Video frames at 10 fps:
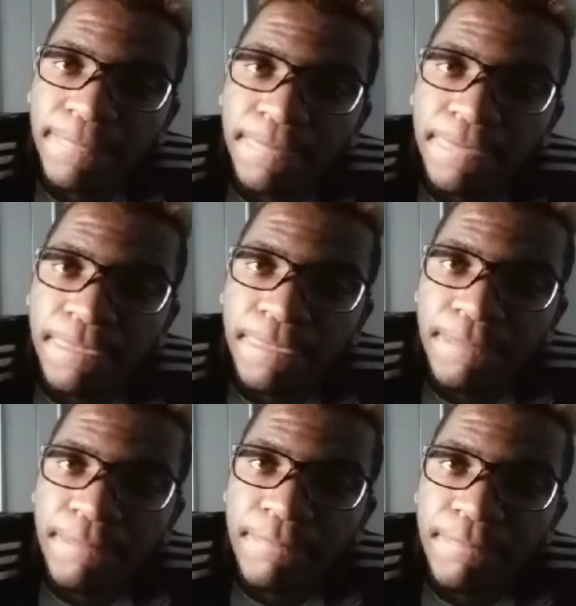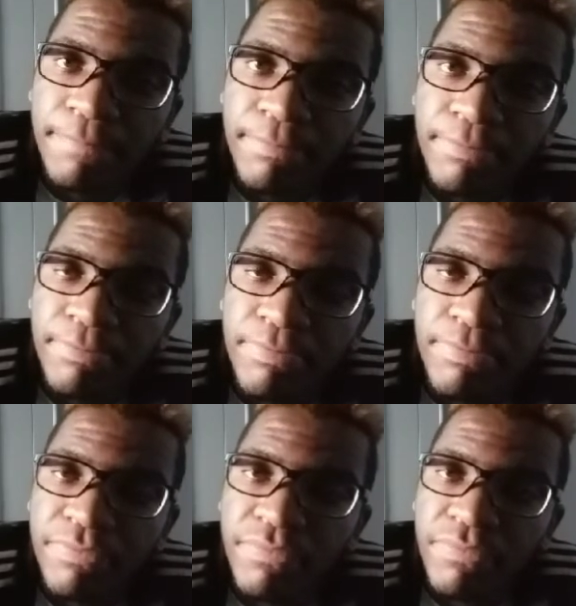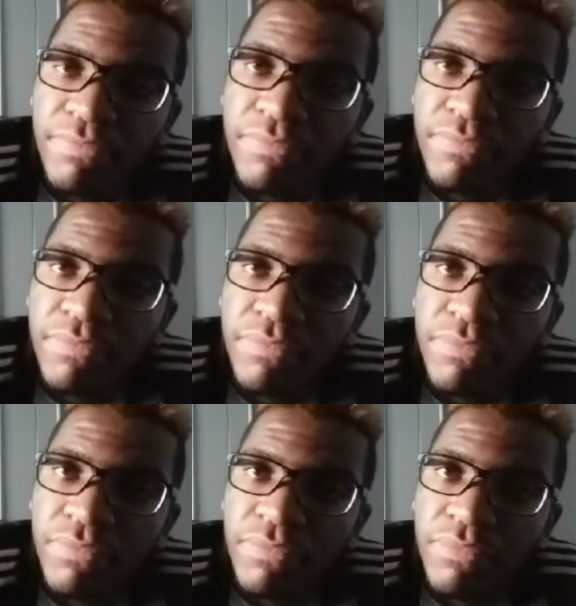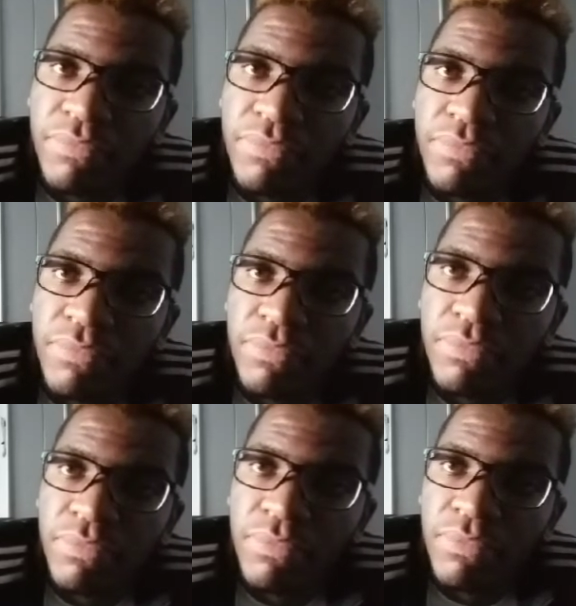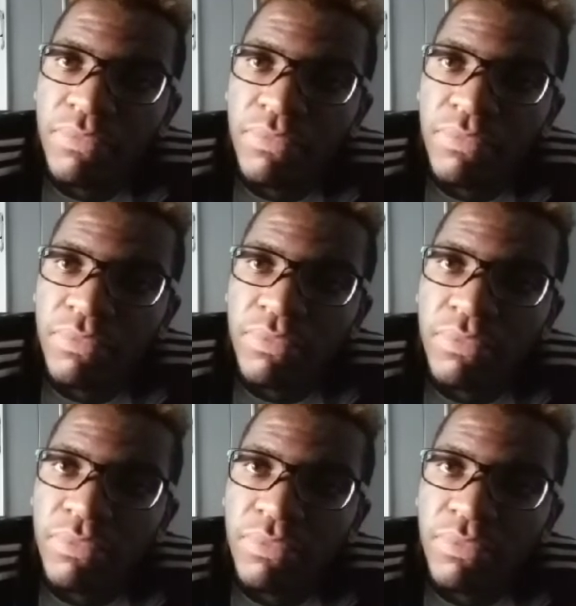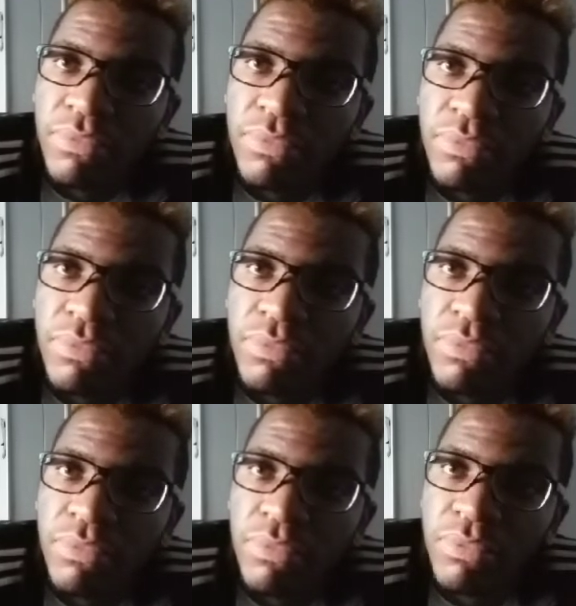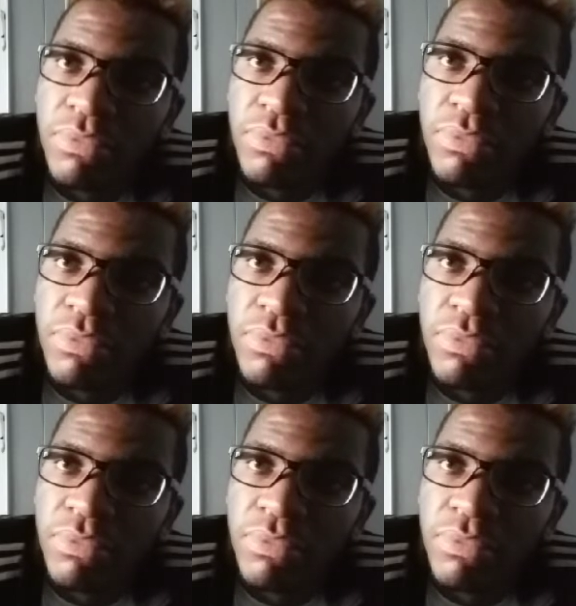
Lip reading: (silent)